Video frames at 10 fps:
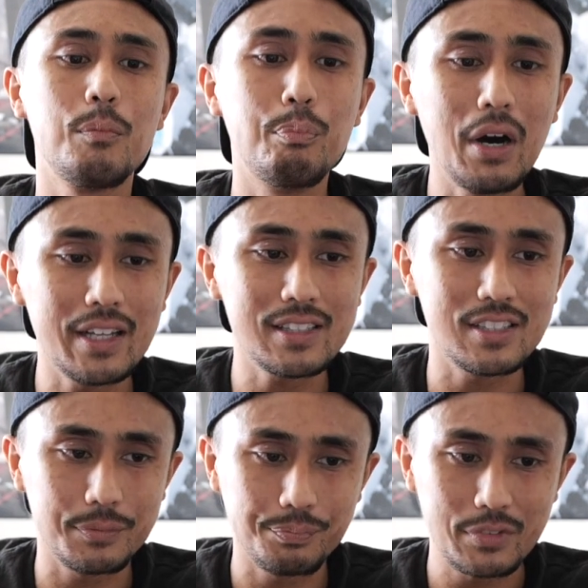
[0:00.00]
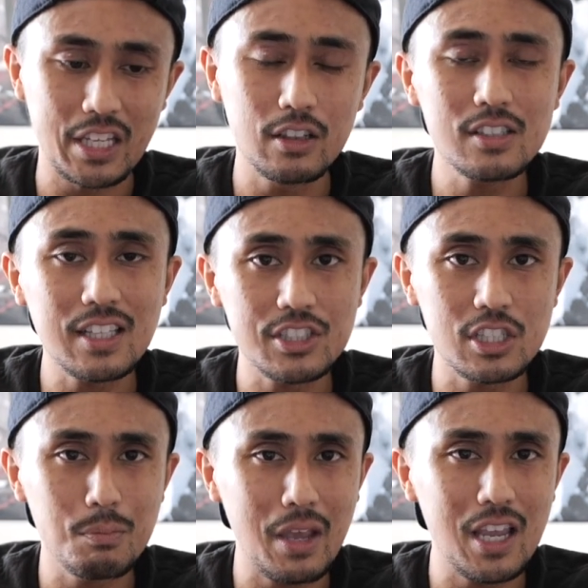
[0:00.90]
but it looks like
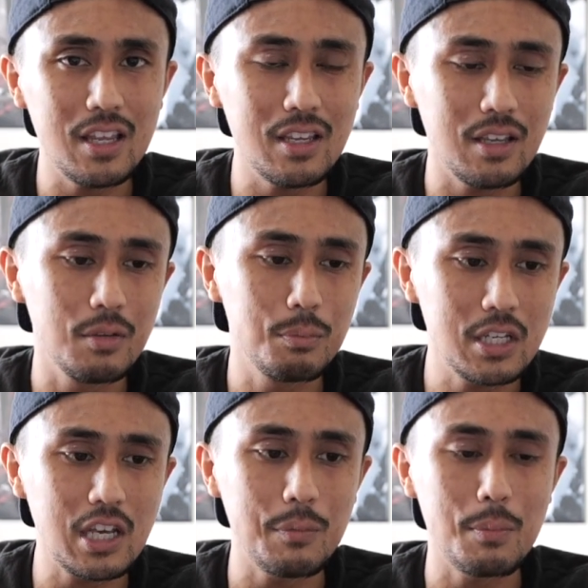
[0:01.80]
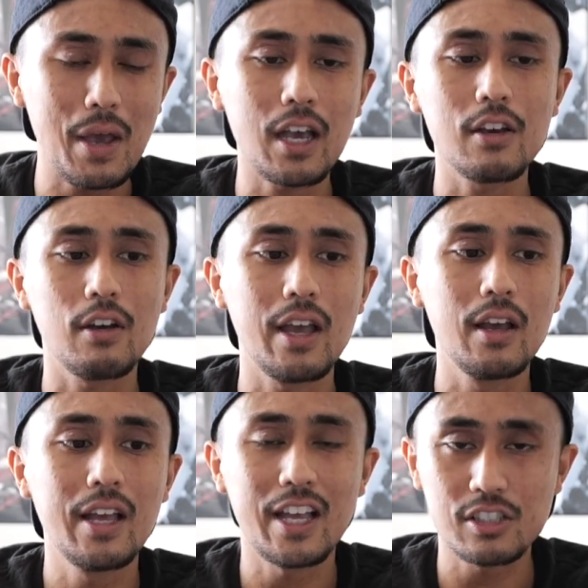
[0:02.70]
she may be coming back
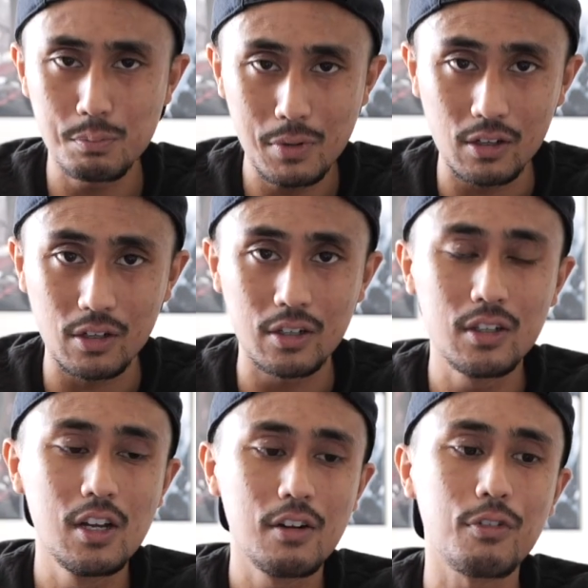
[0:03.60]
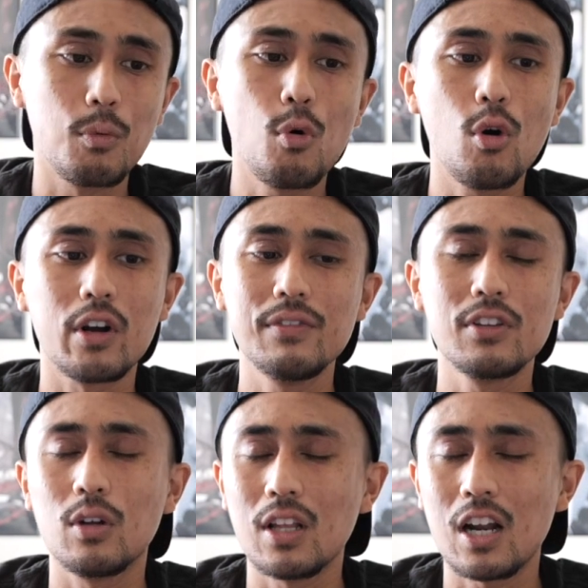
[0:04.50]
as Mera for more, even
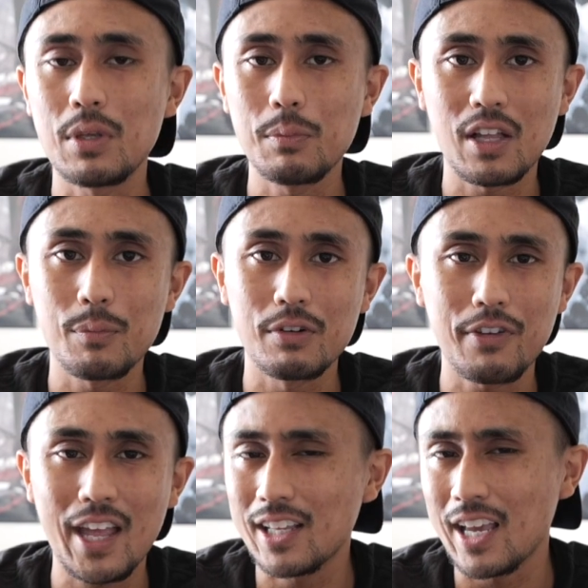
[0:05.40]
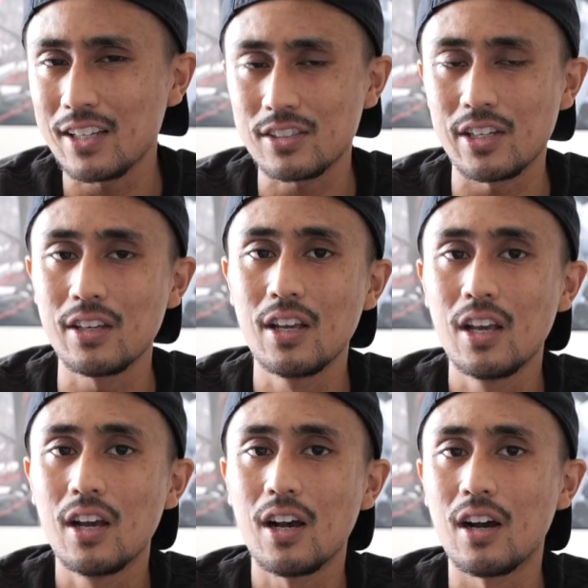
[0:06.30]
though a lot of people have been fan casting
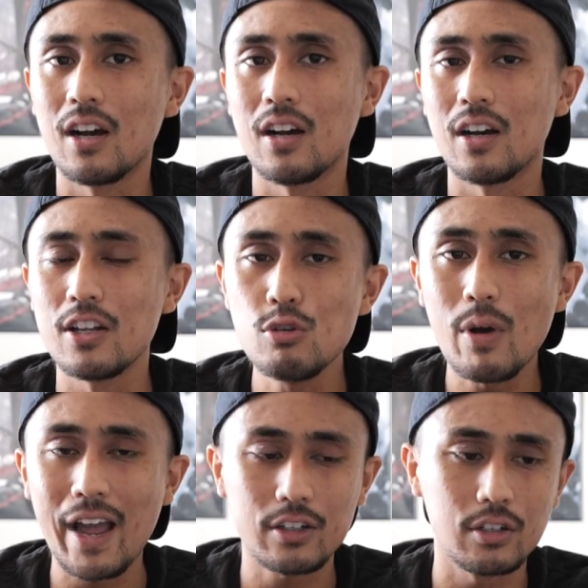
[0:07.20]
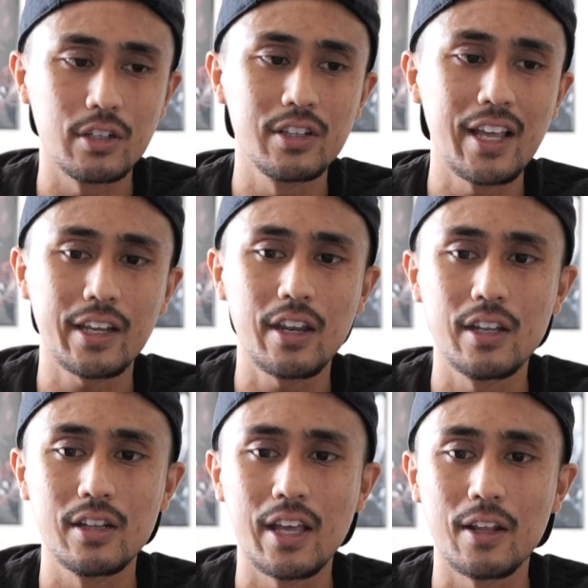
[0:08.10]
a new actor in
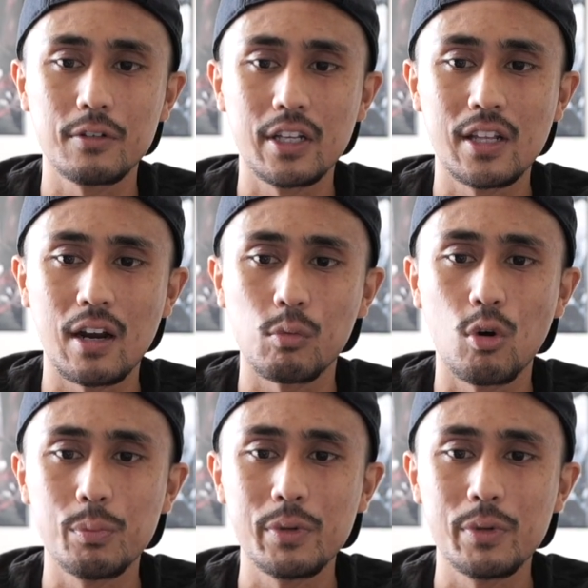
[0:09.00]
that role,